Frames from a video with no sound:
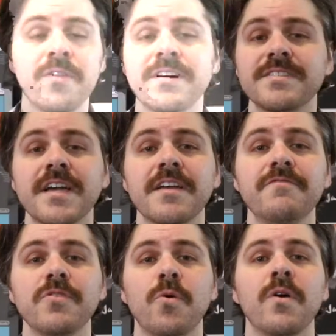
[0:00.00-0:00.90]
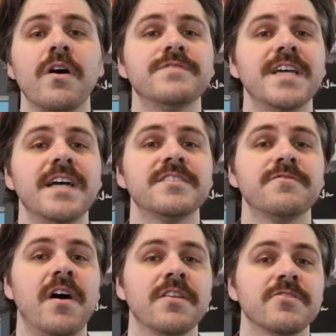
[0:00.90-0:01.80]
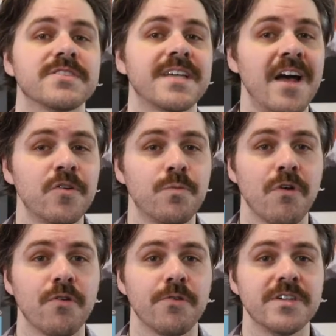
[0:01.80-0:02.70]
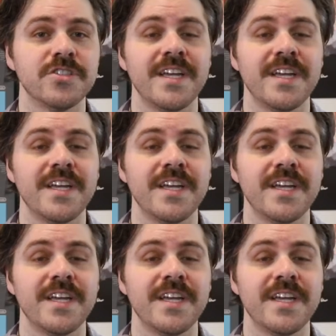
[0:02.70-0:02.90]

on the second floor of Ted's father's cattle brokerage